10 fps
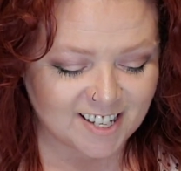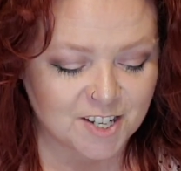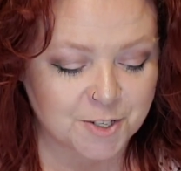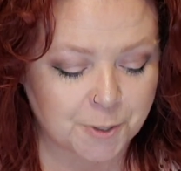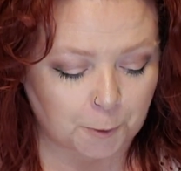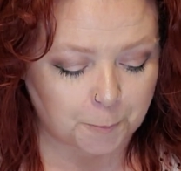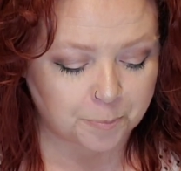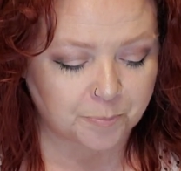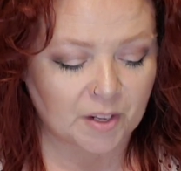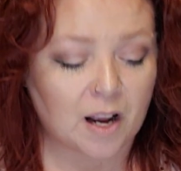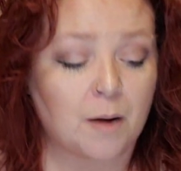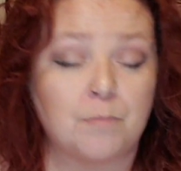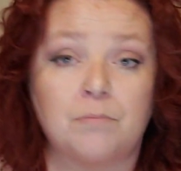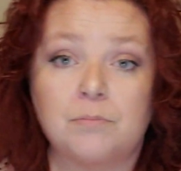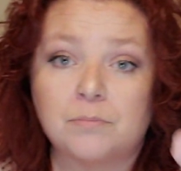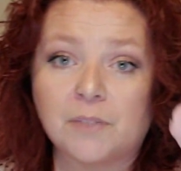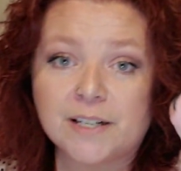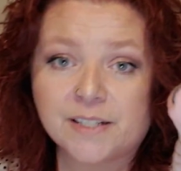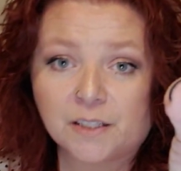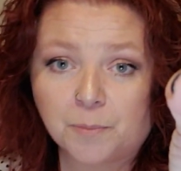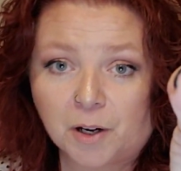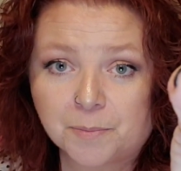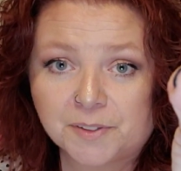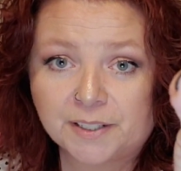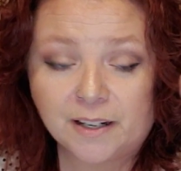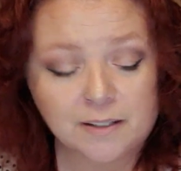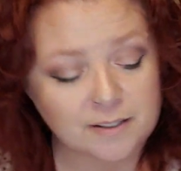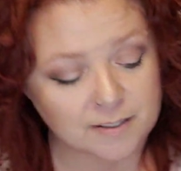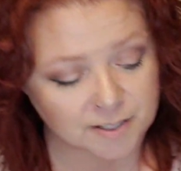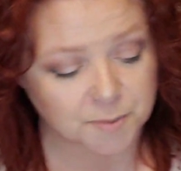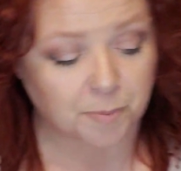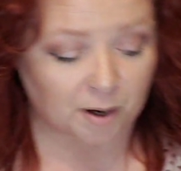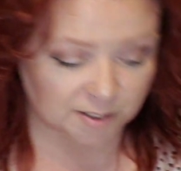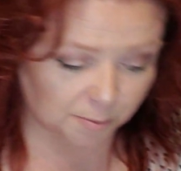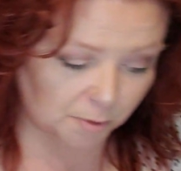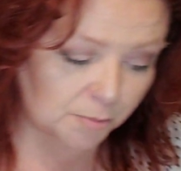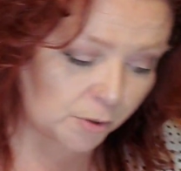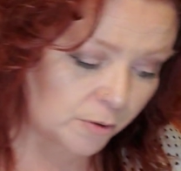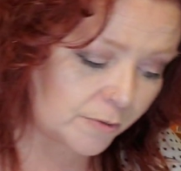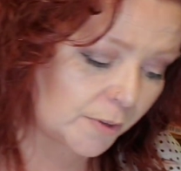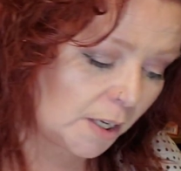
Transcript: So, what I see at the bottom of the deck is possible move.